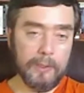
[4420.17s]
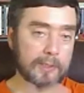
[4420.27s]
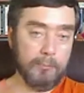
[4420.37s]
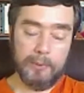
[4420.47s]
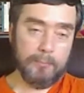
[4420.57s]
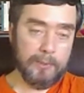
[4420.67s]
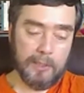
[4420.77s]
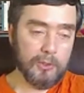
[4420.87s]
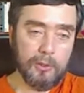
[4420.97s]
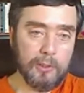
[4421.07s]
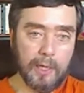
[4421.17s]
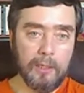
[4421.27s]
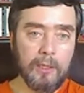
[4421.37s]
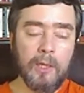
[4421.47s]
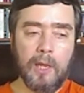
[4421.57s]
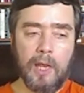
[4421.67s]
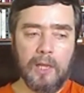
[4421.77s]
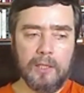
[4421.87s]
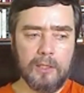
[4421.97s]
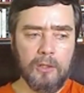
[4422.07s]
And I said, but potentially, yeah.
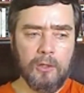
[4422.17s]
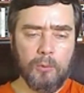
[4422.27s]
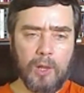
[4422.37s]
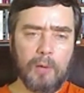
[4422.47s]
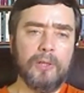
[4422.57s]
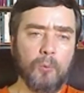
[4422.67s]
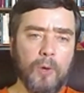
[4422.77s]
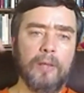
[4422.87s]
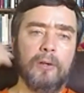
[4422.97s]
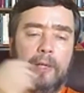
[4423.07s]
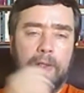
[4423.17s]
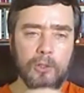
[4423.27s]
And they said, well, how about the weather then?